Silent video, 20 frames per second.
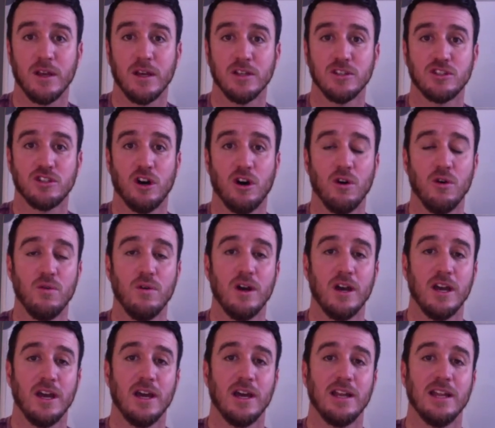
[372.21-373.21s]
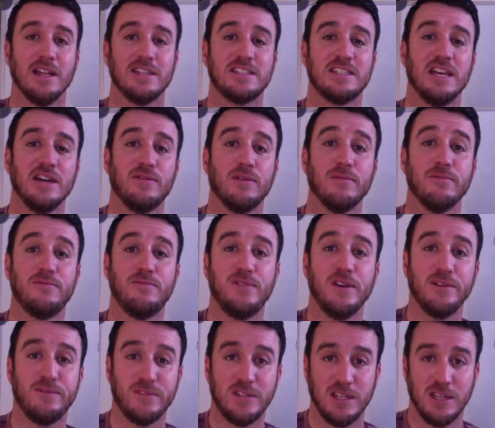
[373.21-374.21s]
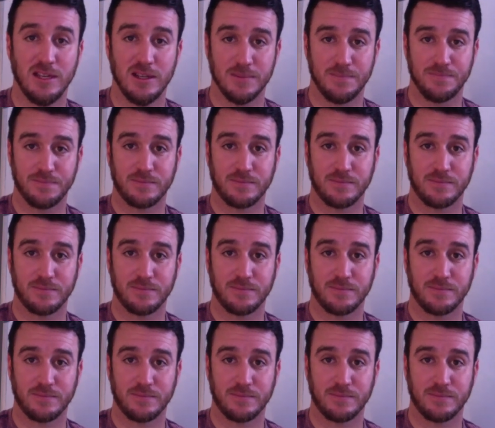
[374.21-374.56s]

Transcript: So let's give them 50.